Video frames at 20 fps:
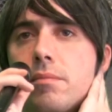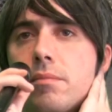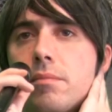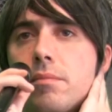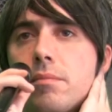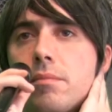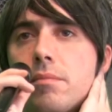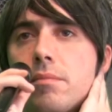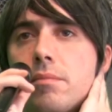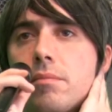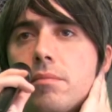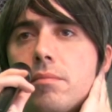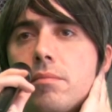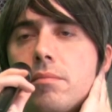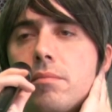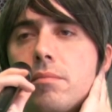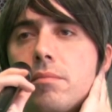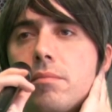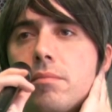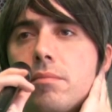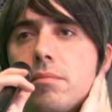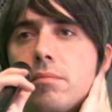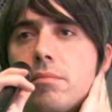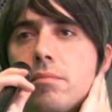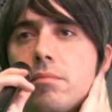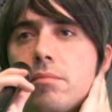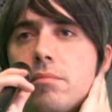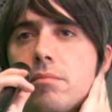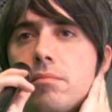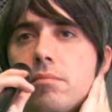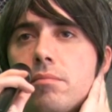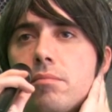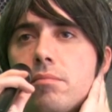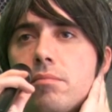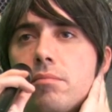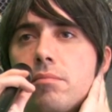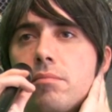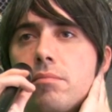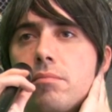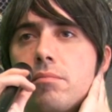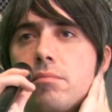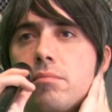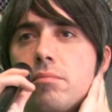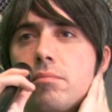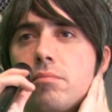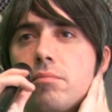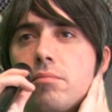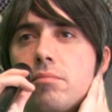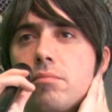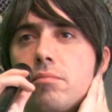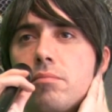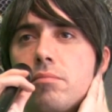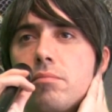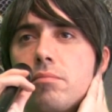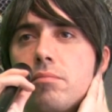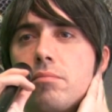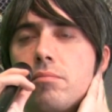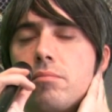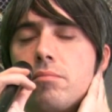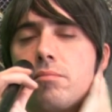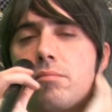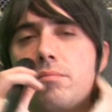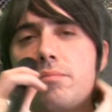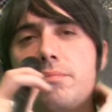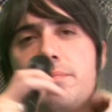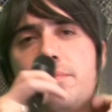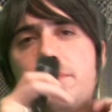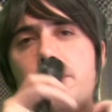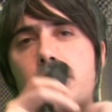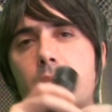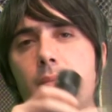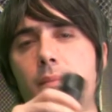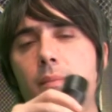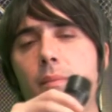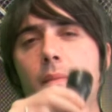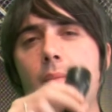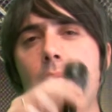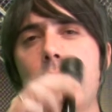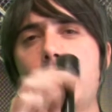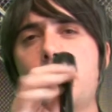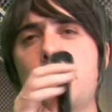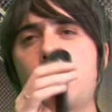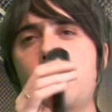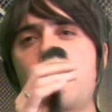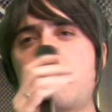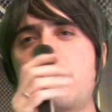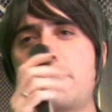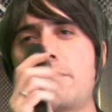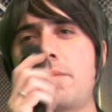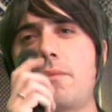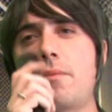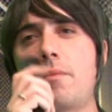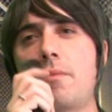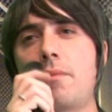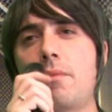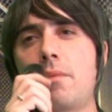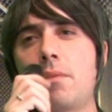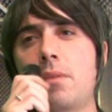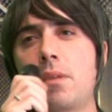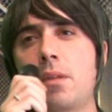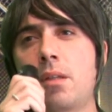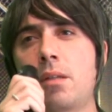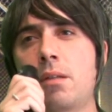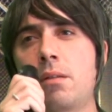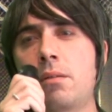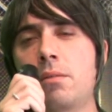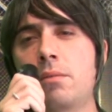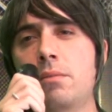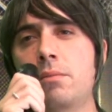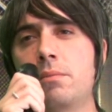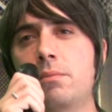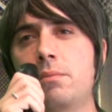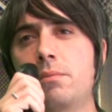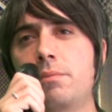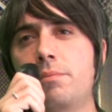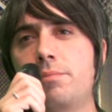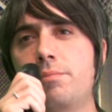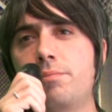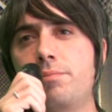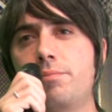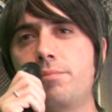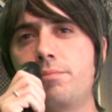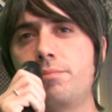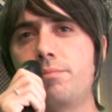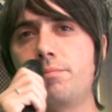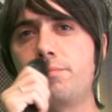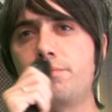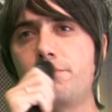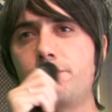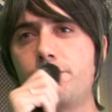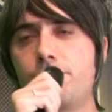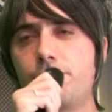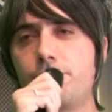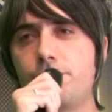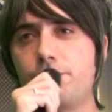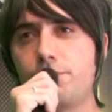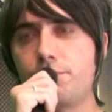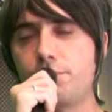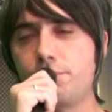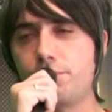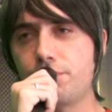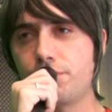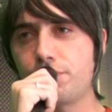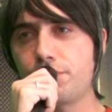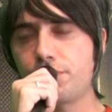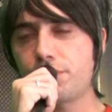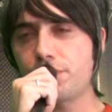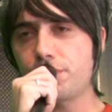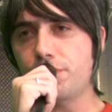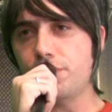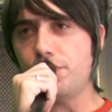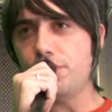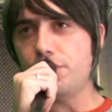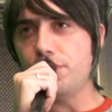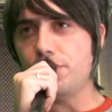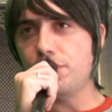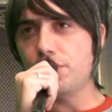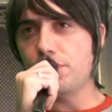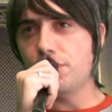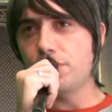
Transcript: (not speaking)